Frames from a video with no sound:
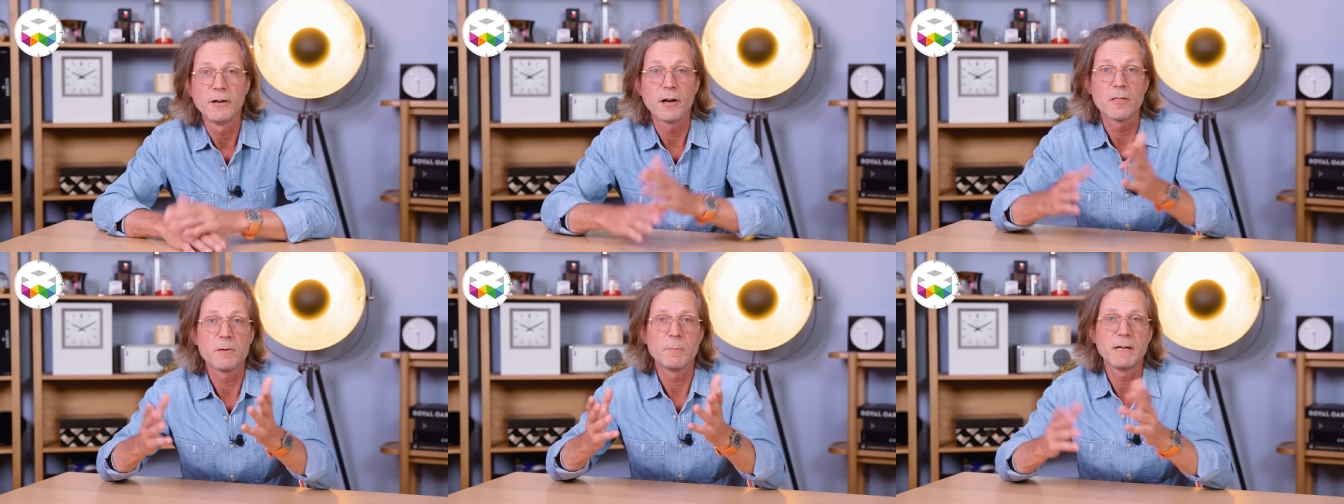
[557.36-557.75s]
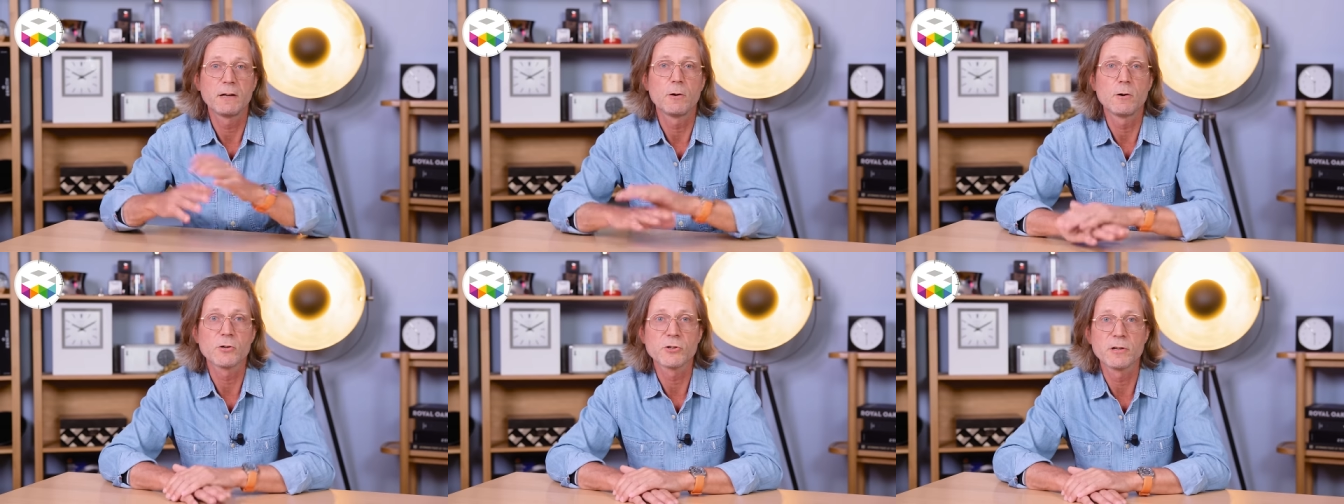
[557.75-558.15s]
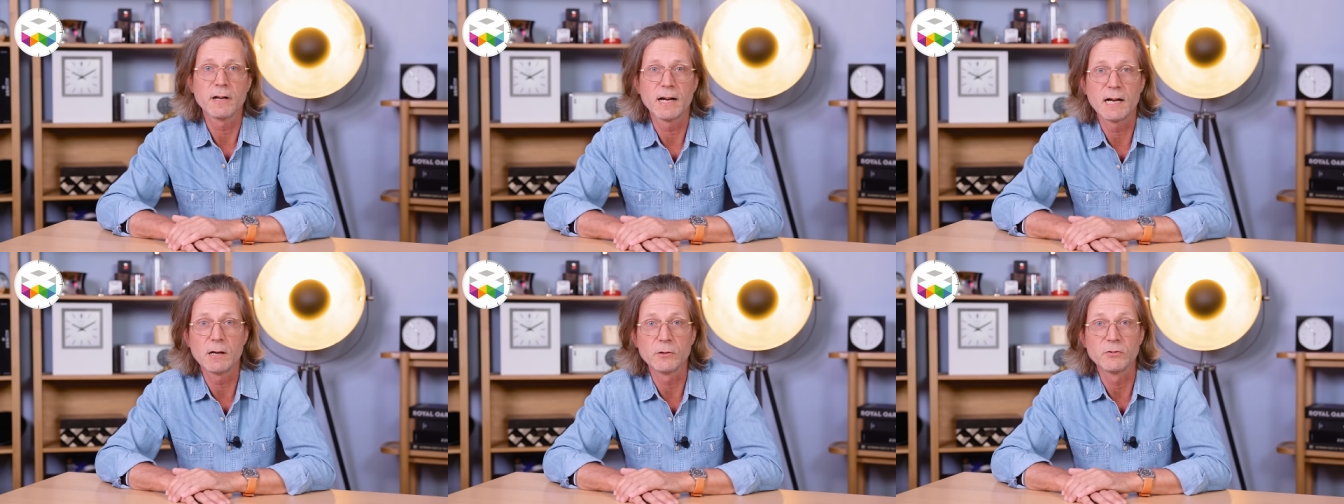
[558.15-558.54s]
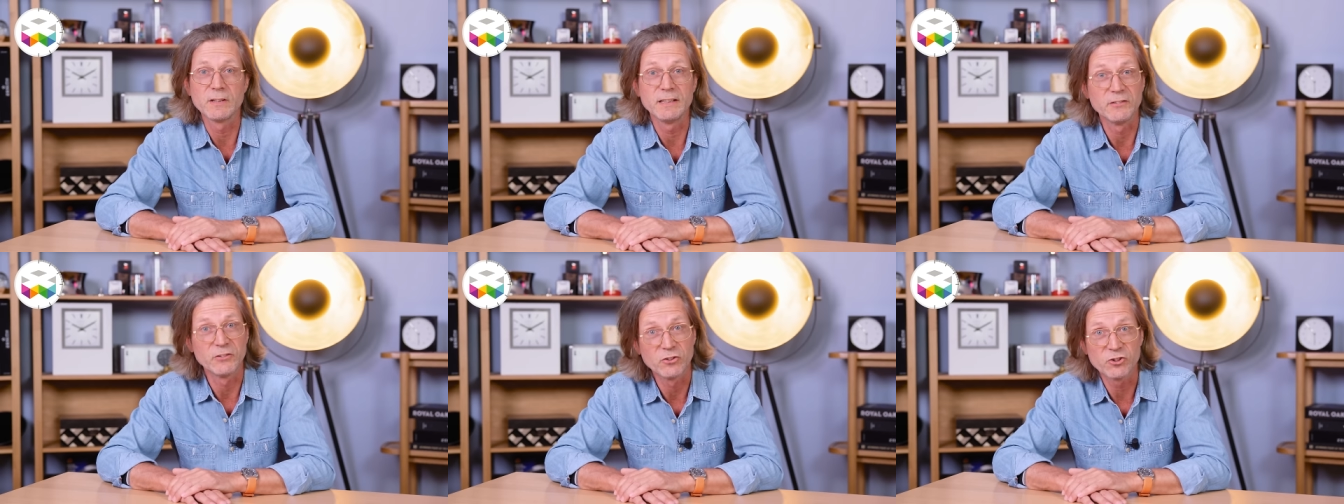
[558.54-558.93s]
Another big auction house
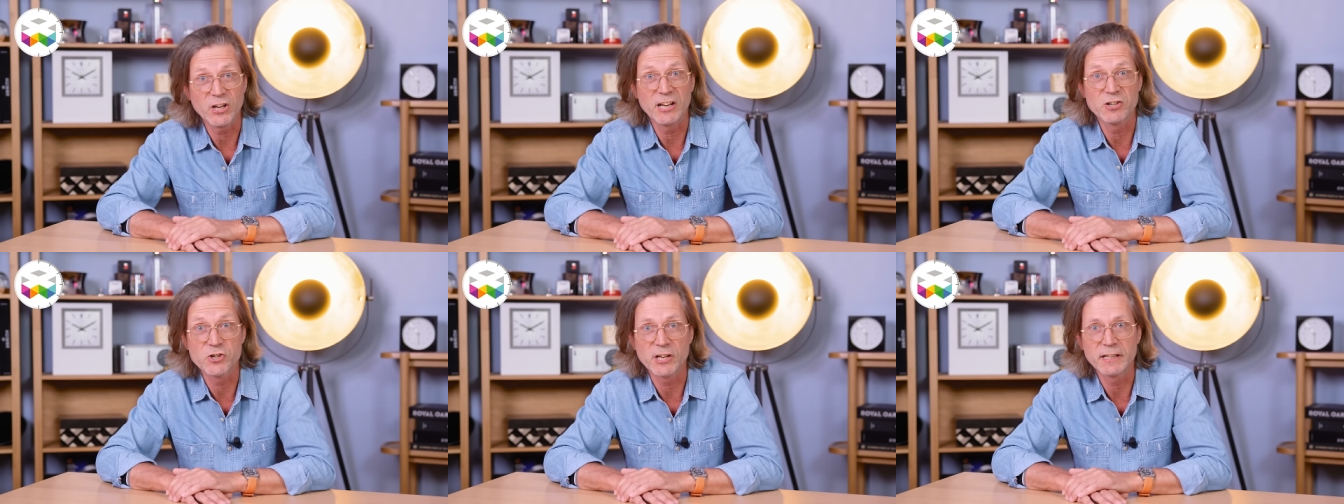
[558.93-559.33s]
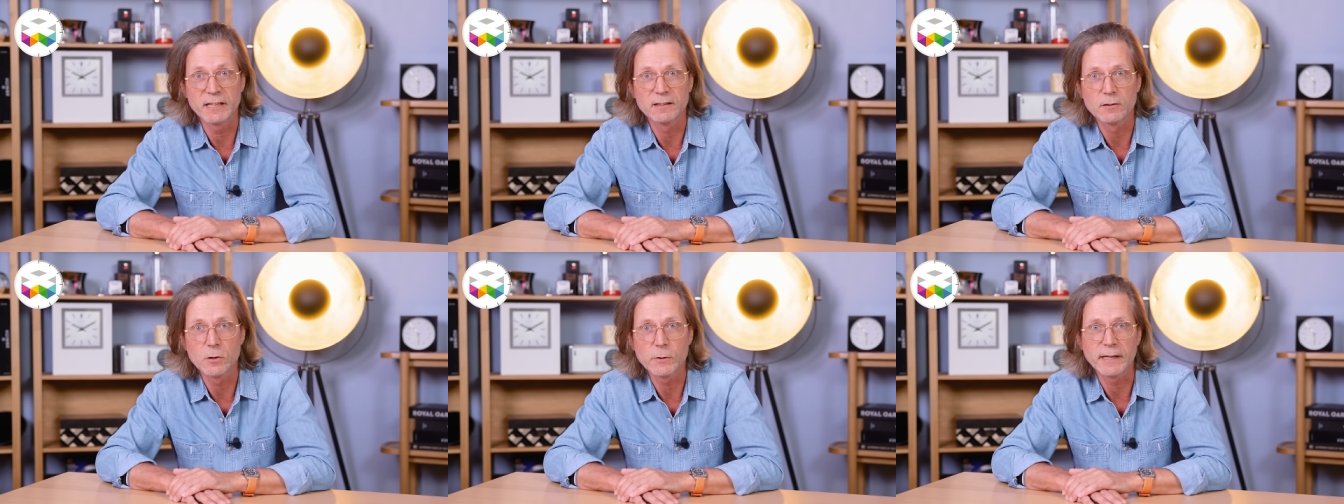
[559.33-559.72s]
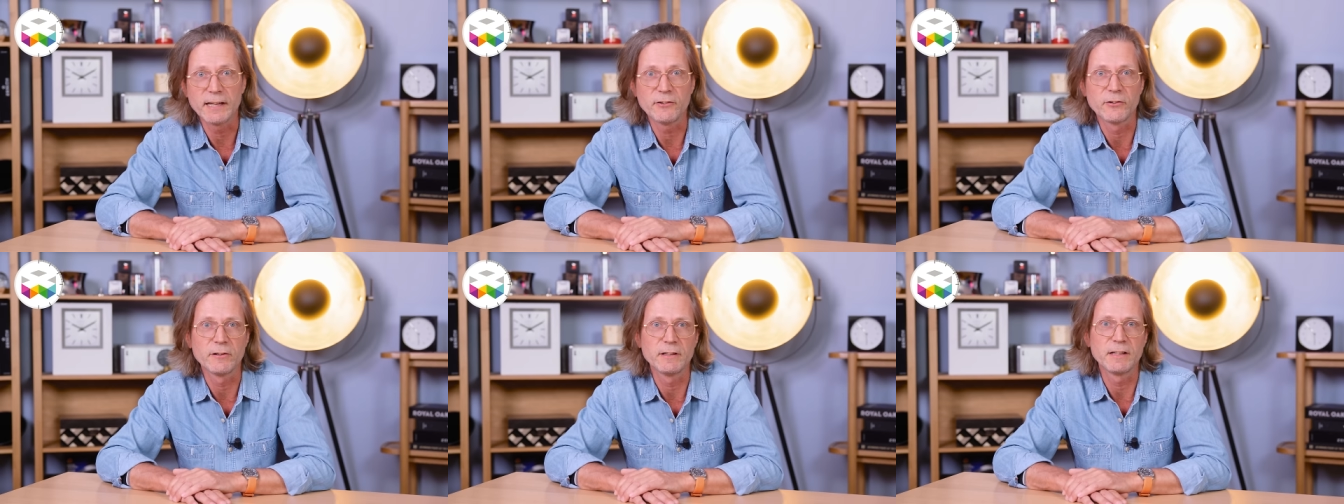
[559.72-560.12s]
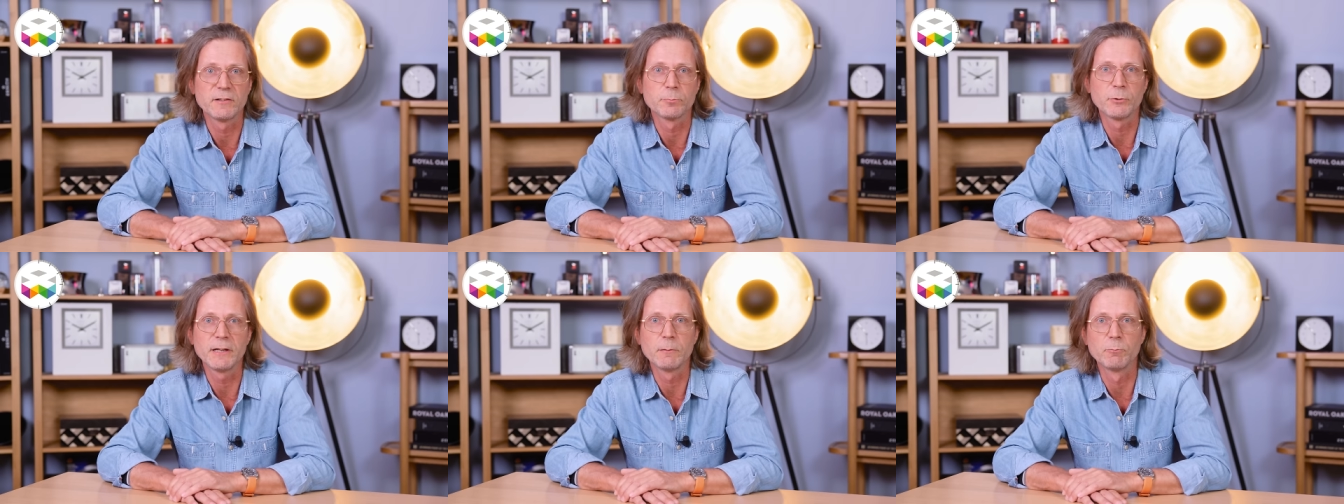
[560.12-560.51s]
is changing its location this
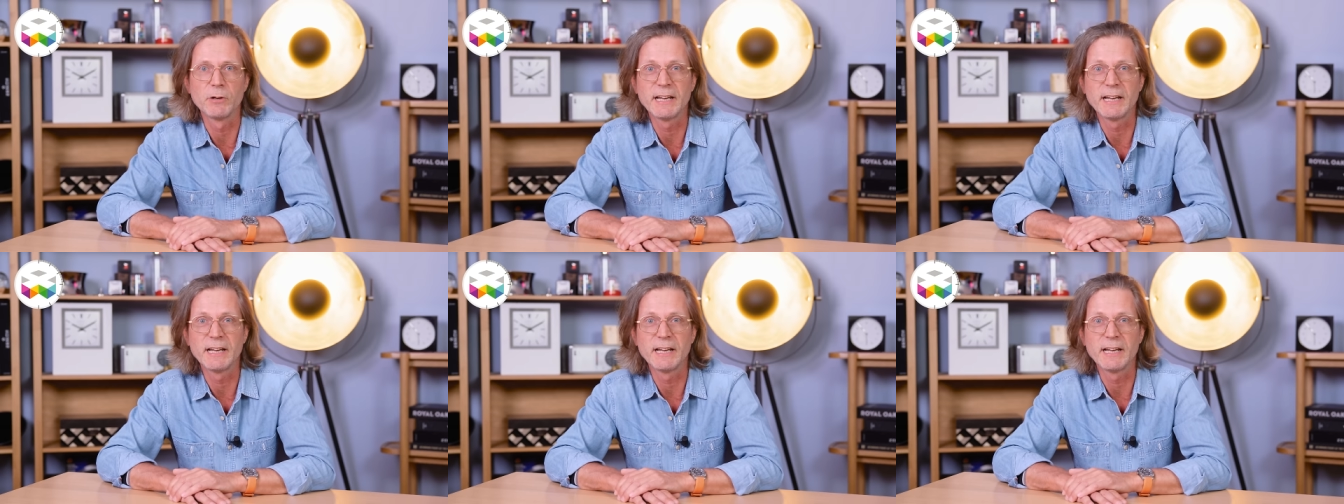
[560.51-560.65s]
spring,